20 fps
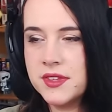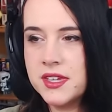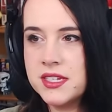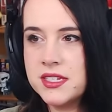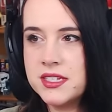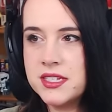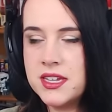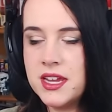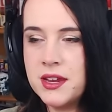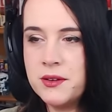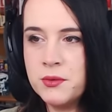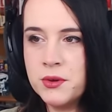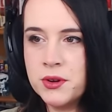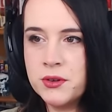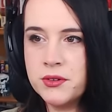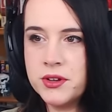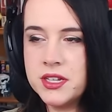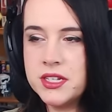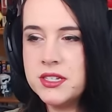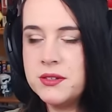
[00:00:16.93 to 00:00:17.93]
Today we're
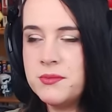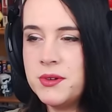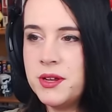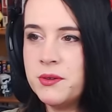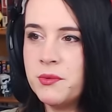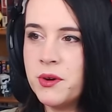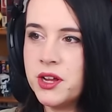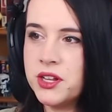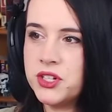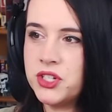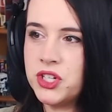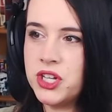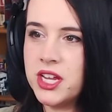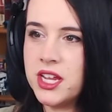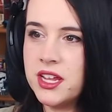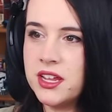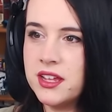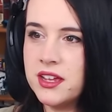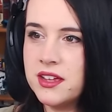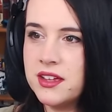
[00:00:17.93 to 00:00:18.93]
going to be
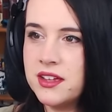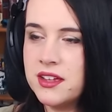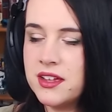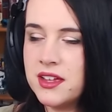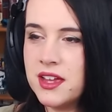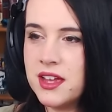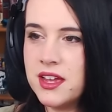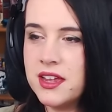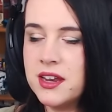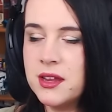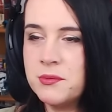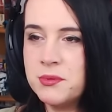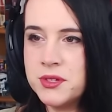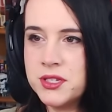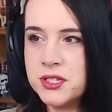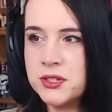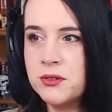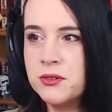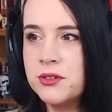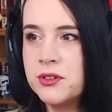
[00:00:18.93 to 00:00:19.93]
watching an
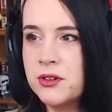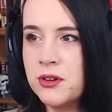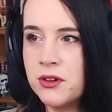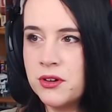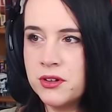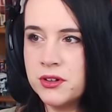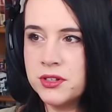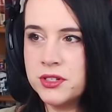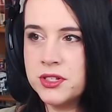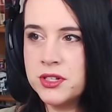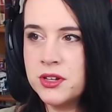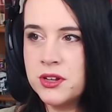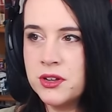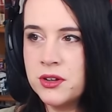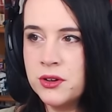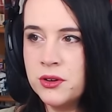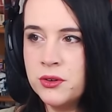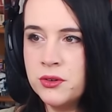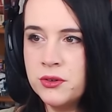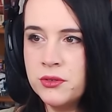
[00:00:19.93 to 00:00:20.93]
episode called
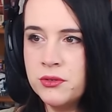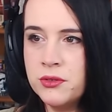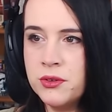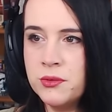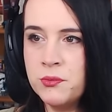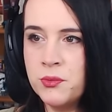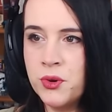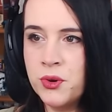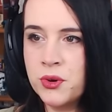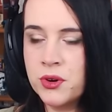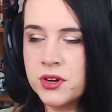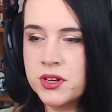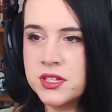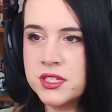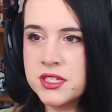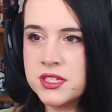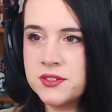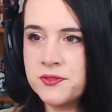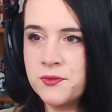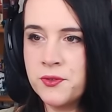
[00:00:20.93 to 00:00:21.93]
Who
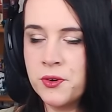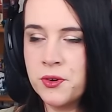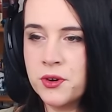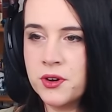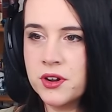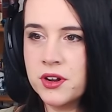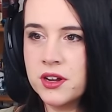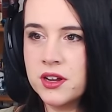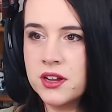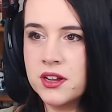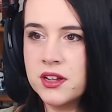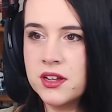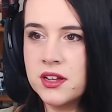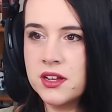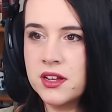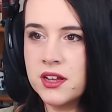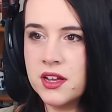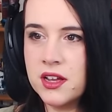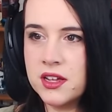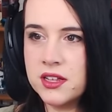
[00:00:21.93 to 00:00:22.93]
Mourns for
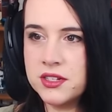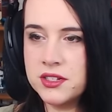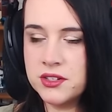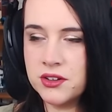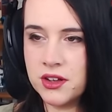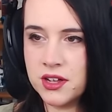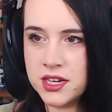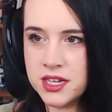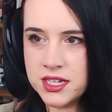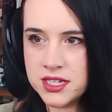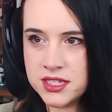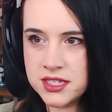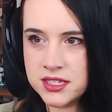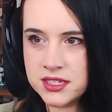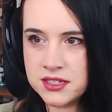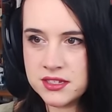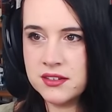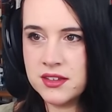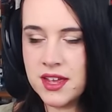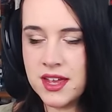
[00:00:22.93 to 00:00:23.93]
Adonais?
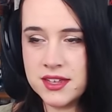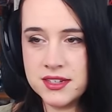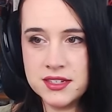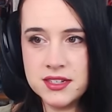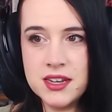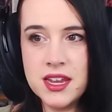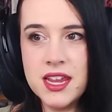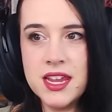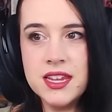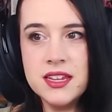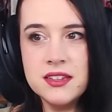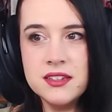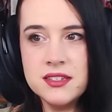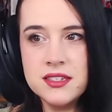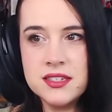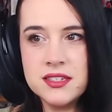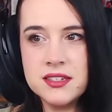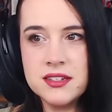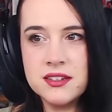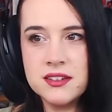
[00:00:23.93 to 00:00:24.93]

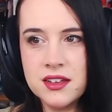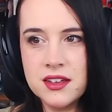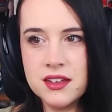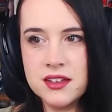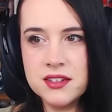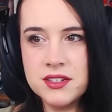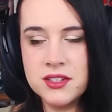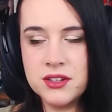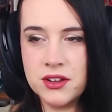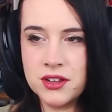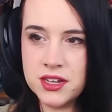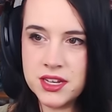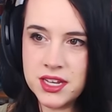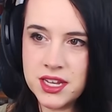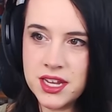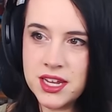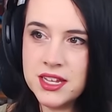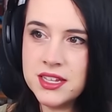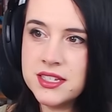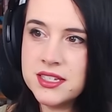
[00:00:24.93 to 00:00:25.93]
Adonais?
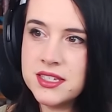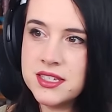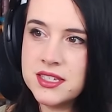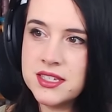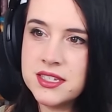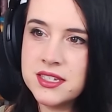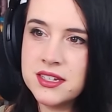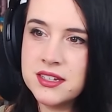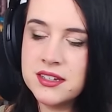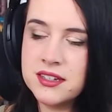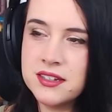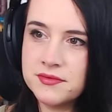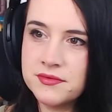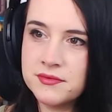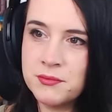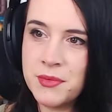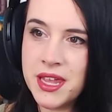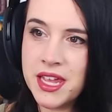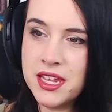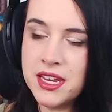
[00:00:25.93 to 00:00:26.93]
Adonais?
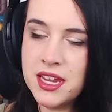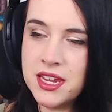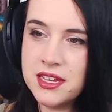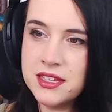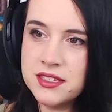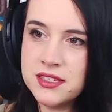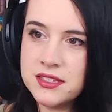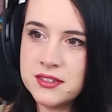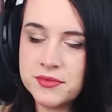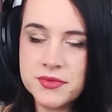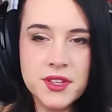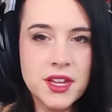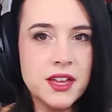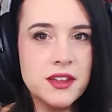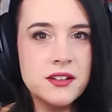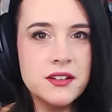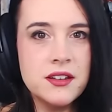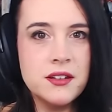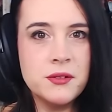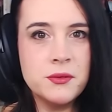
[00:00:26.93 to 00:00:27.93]
Mayonnaise? I don't
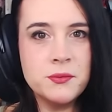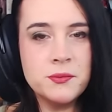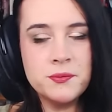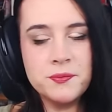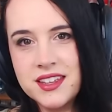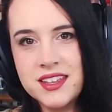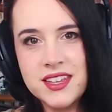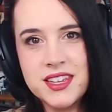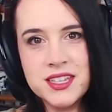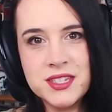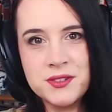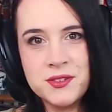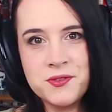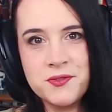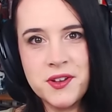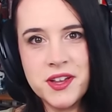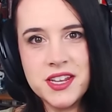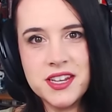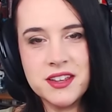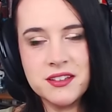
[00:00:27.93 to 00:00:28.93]
know. Guess we'll
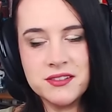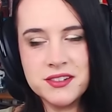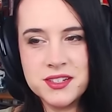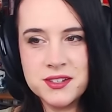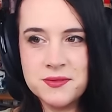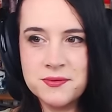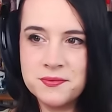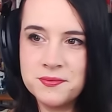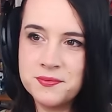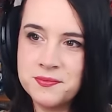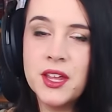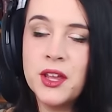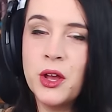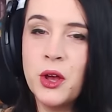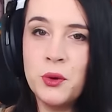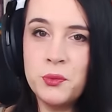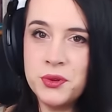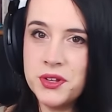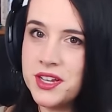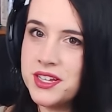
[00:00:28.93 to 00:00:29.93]
find out.
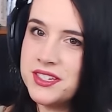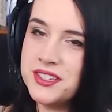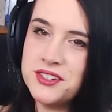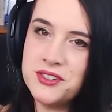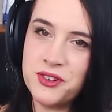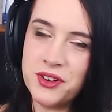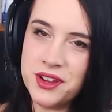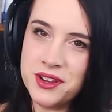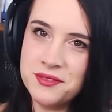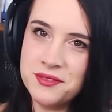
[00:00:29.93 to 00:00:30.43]
Hope you guys enjoy.